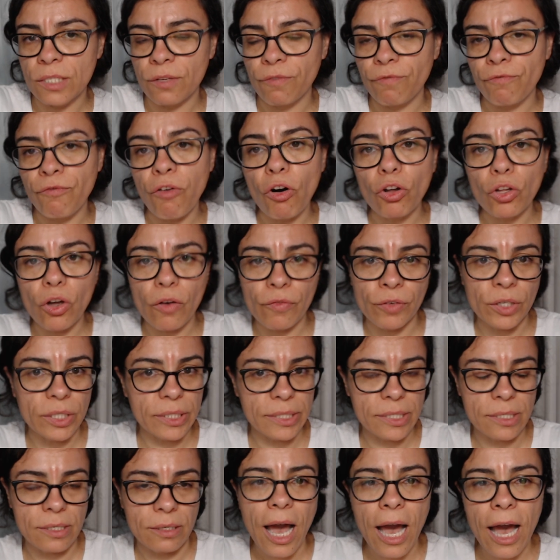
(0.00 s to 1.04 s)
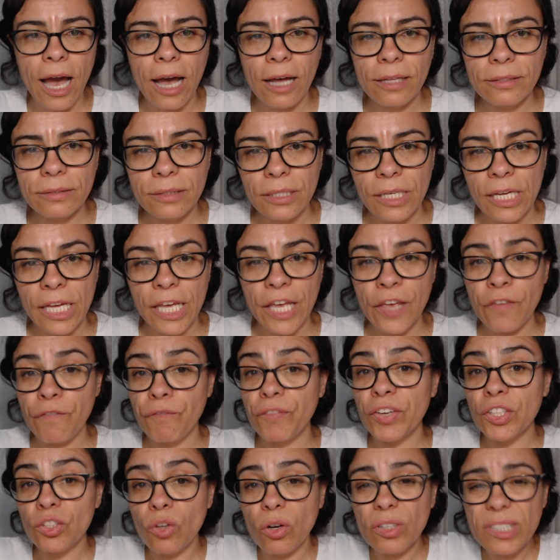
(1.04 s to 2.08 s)
followers. And if we
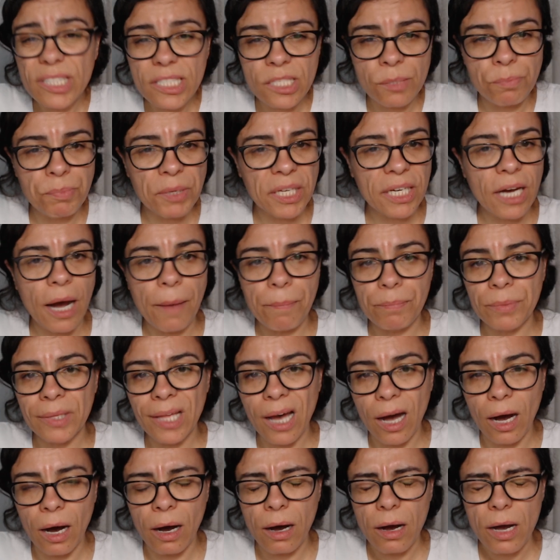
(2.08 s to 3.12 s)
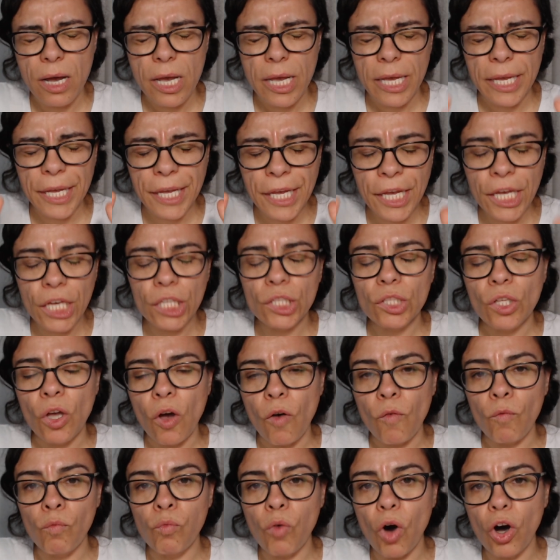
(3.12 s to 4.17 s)
don't speak up now, it
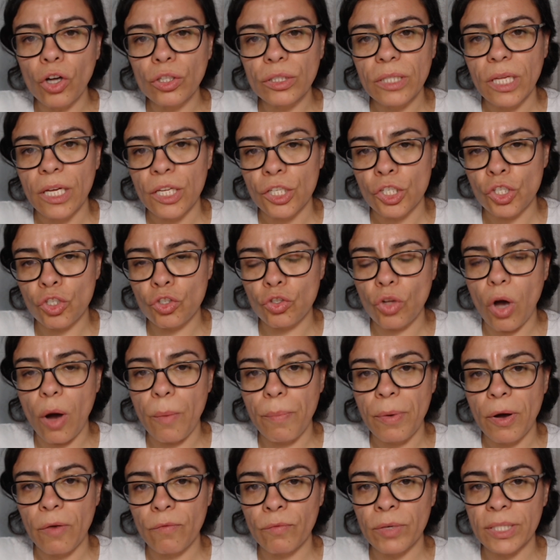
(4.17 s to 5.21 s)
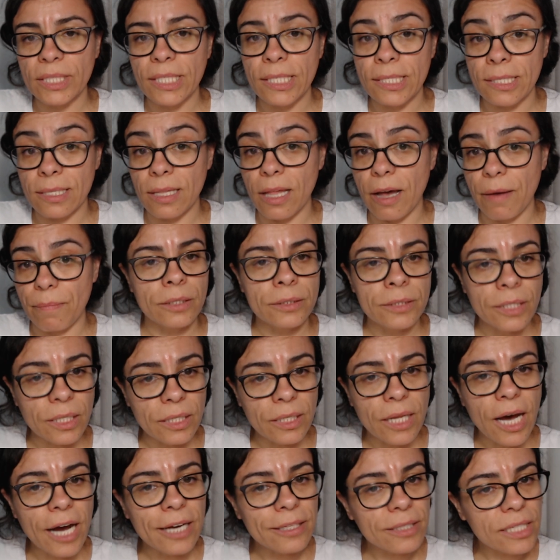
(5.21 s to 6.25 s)
won't stop with Islam. The
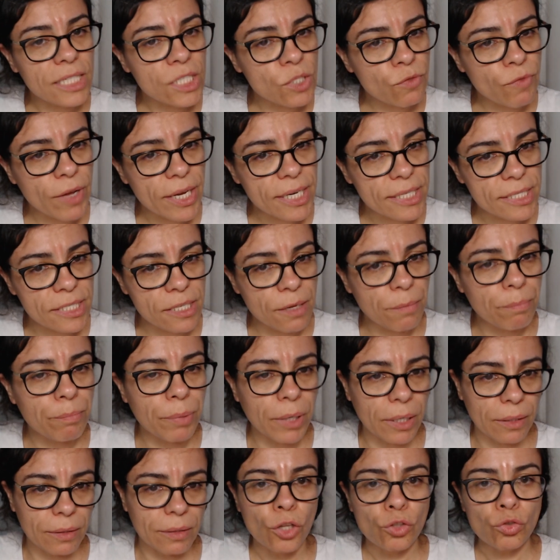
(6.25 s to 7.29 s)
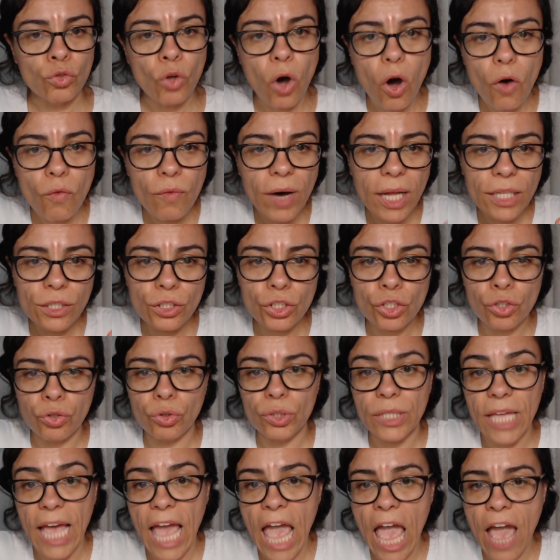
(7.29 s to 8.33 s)
line is very simple. No one
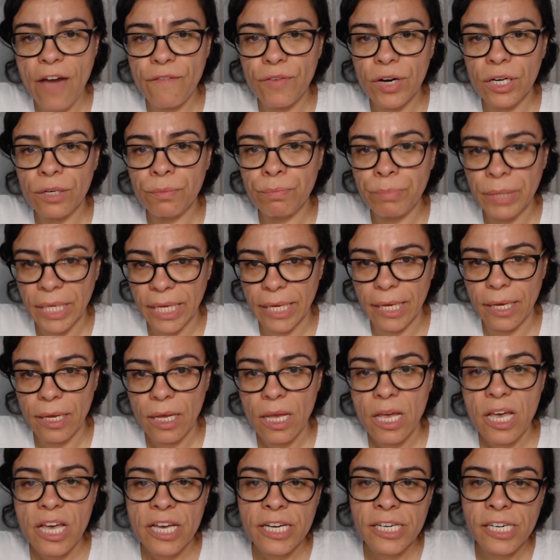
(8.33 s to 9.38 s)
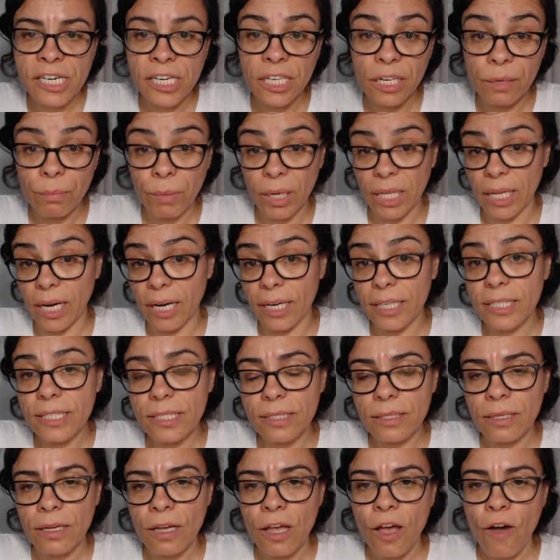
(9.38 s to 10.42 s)
should ever be criminalized
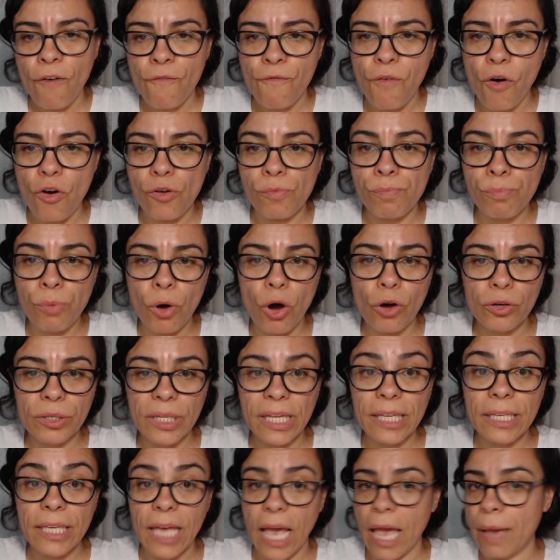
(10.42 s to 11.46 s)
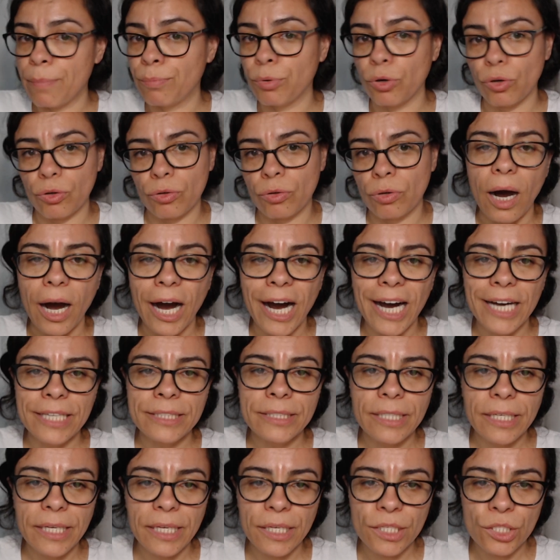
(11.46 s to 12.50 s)
for burning a book.
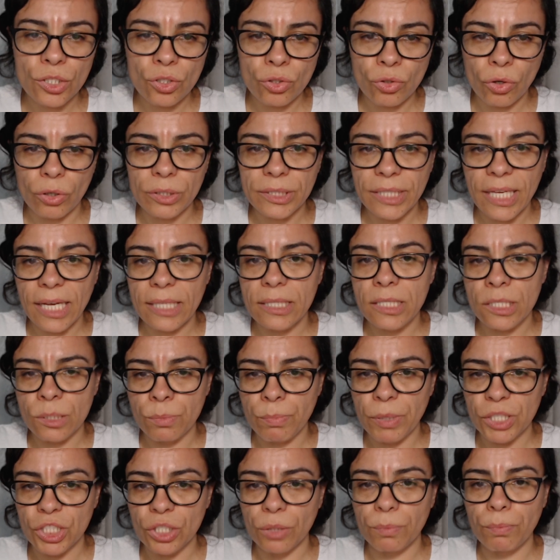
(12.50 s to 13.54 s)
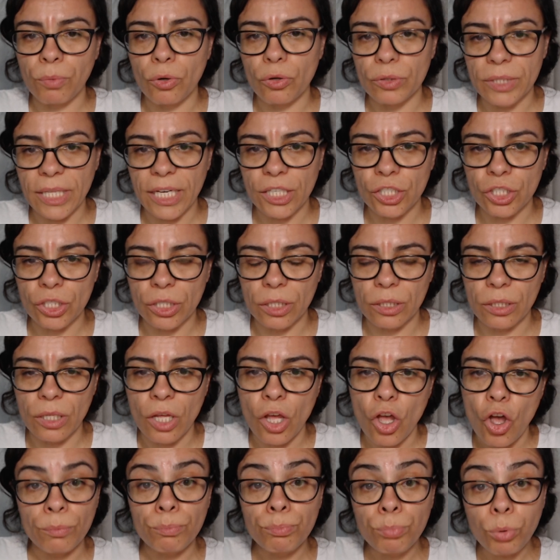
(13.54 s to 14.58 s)
Atheists don't get special protection.
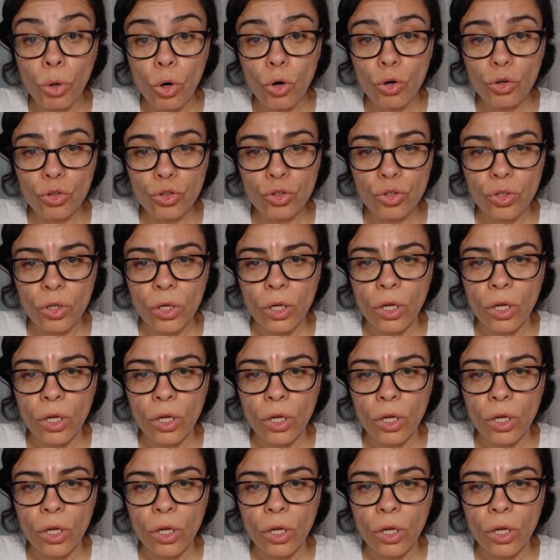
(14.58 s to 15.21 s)
Books